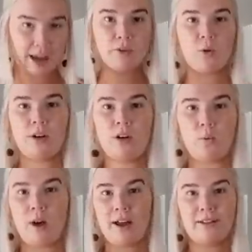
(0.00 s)
I haven't worn it in a
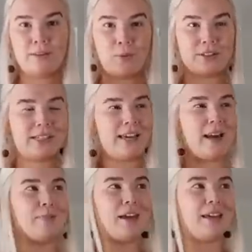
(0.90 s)
while, and once again
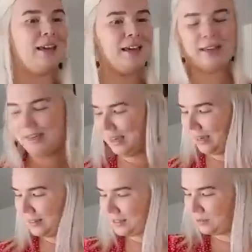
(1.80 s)
I'm like,
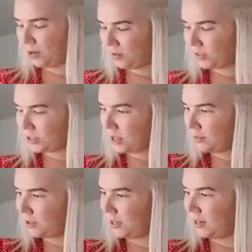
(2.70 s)
eh, this is more of a
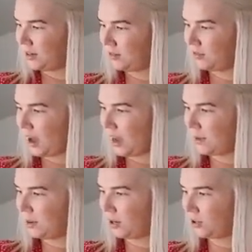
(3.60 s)
summery
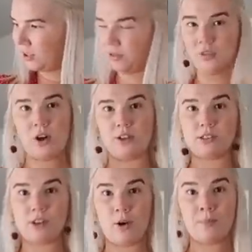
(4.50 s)
vibe, early
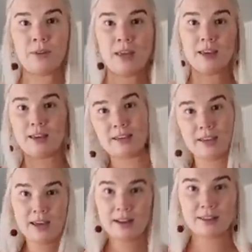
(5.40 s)
fall, so
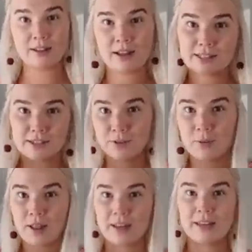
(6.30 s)
getting in less of it
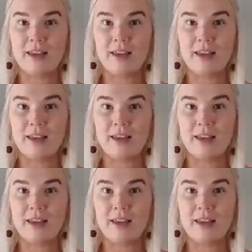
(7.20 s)
while I